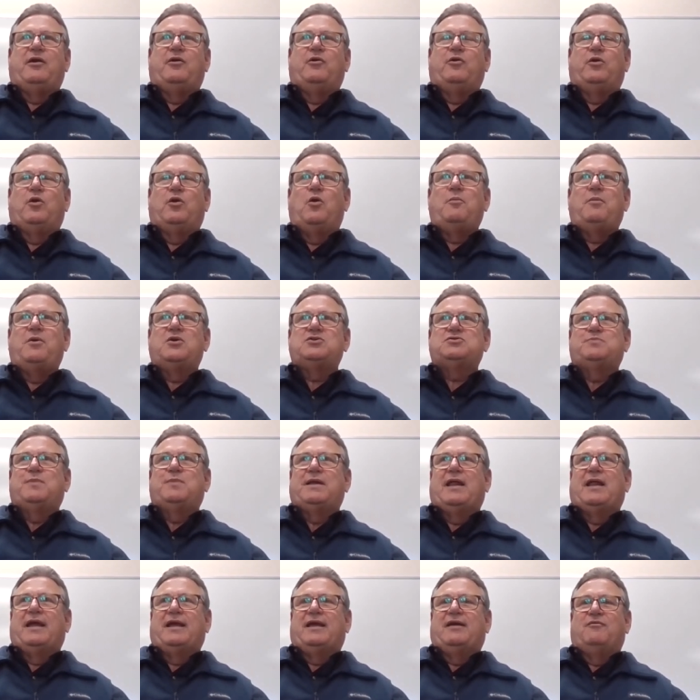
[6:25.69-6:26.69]
It would almost
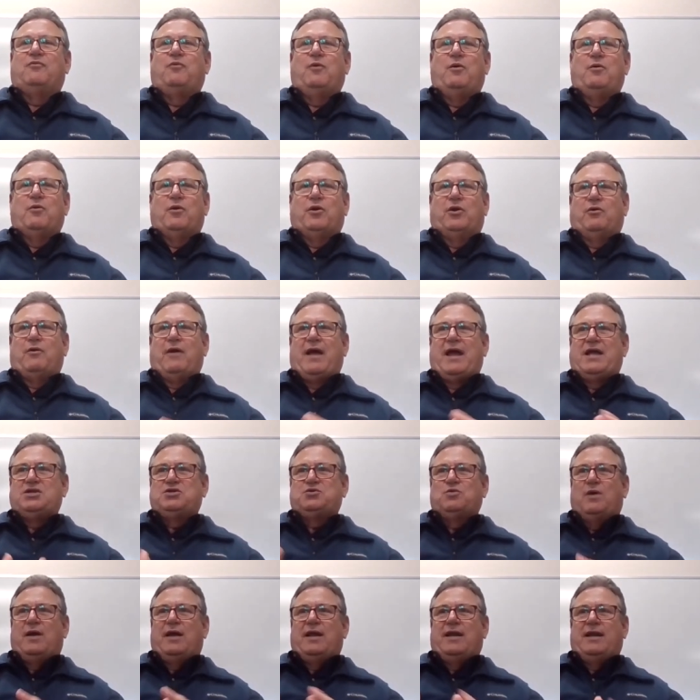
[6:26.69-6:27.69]
be like if we were
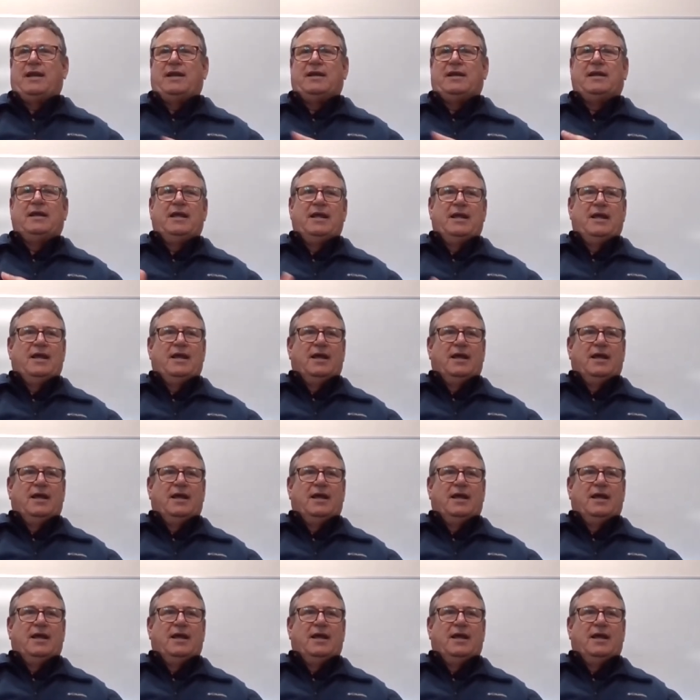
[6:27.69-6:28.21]
graduating